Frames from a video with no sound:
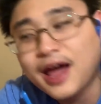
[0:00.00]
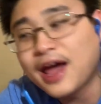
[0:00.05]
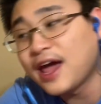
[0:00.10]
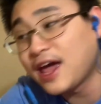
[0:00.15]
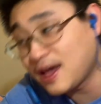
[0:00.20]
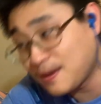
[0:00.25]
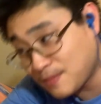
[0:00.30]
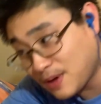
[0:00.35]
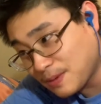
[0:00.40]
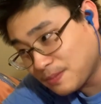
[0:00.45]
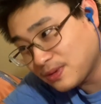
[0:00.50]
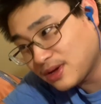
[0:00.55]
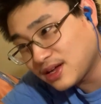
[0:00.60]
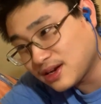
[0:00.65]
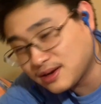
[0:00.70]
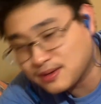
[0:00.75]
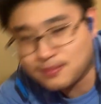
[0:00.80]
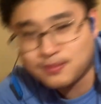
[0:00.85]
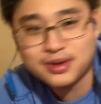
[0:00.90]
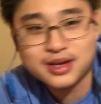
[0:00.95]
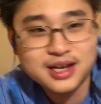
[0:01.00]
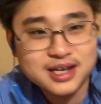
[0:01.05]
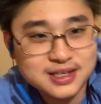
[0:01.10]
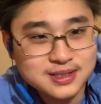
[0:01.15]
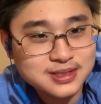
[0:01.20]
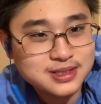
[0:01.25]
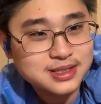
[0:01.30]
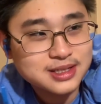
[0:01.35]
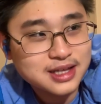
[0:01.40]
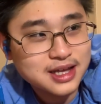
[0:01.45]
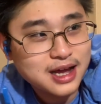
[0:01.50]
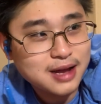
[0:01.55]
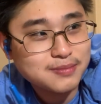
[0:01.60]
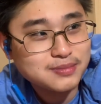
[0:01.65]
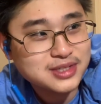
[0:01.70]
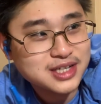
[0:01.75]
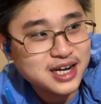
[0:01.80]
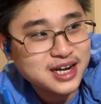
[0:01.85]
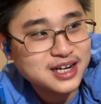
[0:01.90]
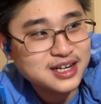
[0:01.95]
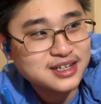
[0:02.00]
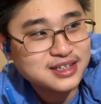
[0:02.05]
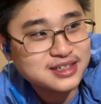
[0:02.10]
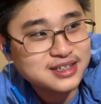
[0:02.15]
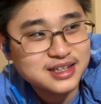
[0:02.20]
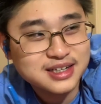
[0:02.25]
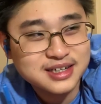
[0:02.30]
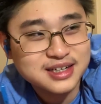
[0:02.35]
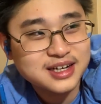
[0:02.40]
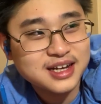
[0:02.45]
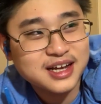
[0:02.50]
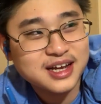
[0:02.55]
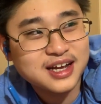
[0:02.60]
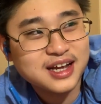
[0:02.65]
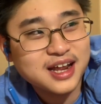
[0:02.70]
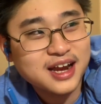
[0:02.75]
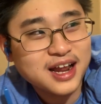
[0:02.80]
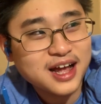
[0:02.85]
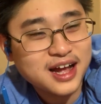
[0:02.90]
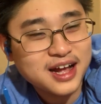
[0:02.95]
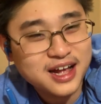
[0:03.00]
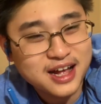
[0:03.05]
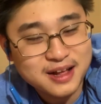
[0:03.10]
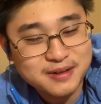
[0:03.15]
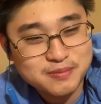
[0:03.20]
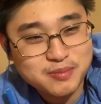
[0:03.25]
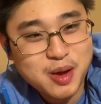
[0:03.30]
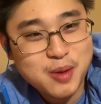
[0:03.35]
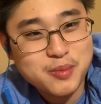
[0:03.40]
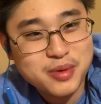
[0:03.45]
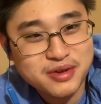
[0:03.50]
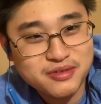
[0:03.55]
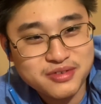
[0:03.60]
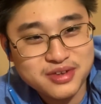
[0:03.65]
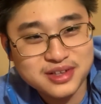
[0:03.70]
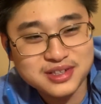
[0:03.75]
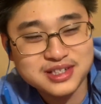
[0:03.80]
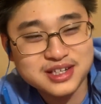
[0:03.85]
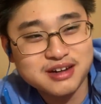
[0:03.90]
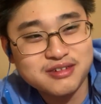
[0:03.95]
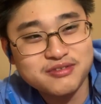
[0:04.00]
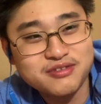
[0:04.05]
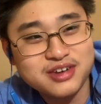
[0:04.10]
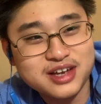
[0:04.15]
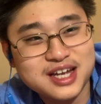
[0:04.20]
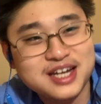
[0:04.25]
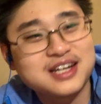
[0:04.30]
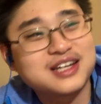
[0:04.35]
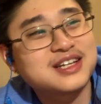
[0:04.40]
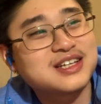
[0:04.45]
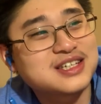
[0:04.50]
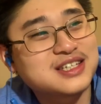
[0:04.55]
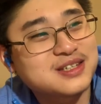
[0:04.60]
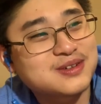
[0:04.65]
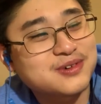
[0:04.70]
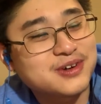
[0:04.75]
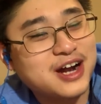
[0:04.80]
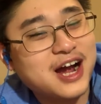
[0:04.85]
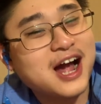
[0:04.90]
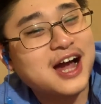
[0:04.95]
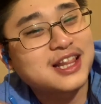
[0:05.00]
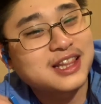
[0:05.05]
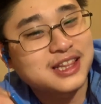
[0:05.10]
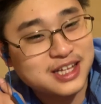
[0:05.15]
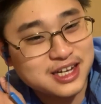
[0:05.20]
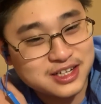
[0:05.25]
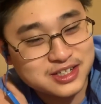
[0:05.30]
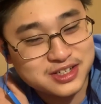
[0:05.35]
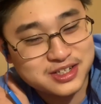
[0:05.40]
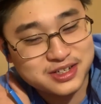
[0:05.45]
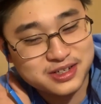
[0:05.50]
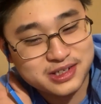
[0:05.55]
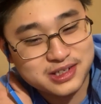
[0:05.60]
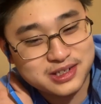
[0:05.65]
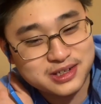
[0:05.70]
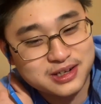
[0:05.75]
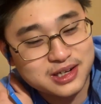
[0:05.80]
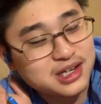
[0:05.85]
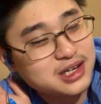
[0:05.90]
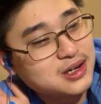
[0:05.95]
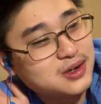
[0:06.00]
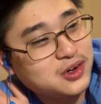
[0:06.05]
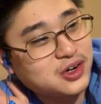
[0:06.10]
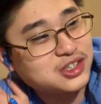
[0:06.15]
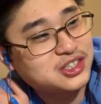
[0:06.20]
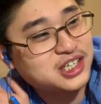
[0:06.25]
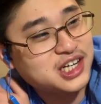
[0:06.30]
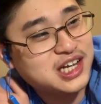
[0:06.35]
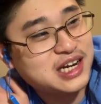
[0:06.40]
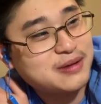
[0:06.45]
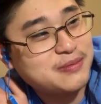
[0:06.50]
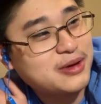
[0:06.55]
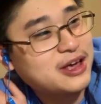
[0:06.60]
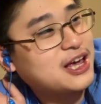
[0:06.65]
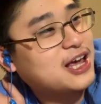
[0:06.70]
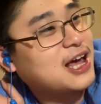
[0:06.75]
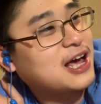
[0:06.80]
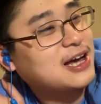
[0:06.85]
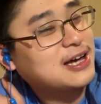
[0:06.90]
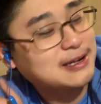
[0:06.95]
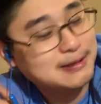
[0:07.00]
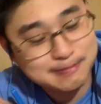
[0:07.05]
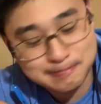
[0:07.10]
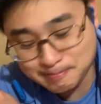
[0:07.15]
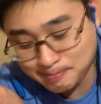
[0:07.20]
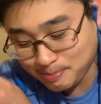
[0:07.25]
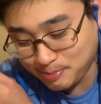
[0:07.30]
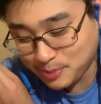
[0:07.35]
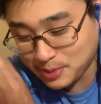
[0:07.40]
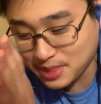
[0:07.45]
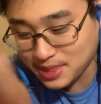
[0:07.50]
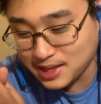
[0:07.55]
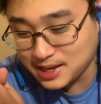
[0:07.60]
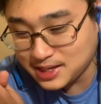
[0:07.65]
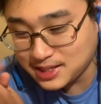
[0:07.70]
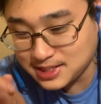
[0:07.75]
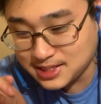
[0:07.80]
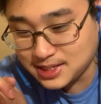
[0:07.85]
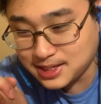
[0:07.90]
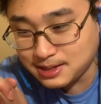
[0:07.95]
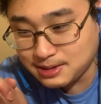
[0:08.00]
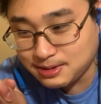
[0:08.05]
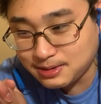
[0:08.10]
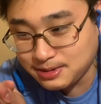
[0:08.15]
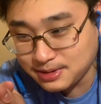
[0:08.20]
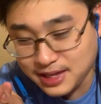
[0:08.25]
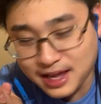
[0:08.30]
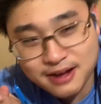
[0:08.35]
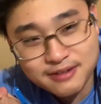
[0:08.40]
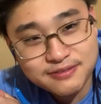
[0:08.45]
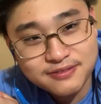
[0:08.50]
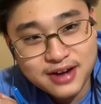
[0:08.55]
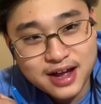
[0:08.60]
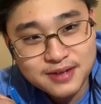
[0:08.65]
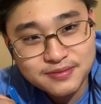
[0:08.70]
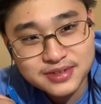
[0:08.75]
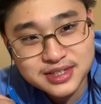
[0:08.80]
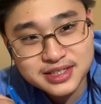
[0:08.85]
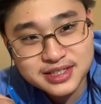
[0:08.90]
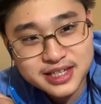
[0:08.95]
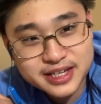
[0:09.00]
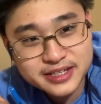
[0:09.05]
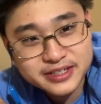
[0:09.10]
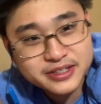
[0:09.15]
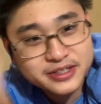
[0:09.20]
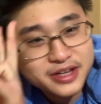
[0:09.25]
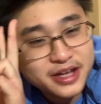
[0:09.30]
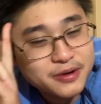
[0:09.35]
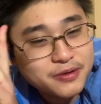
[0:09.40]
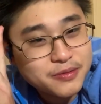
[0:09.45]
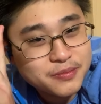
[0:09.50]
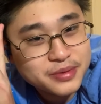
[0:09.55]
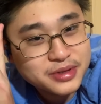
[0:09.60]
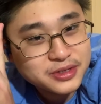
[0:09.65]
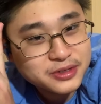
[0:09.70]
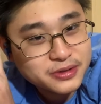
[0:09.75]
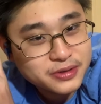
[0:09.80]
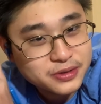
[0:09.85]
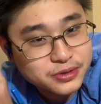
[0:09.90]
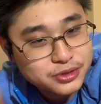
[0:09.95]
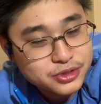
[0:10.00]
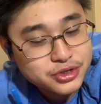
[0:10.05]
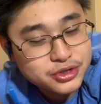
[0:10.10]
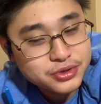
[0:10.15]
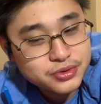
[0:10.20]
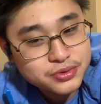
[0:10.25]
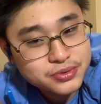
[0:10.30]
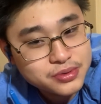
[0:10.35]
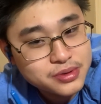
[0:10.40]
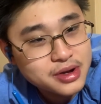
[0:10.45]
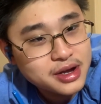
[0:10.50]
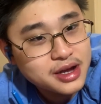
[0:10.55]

in my bed because I'm tired and my bed feels comfy and this is where I like to watch anime at. So, yeah, 5 and 6. Today, we'll be doing 2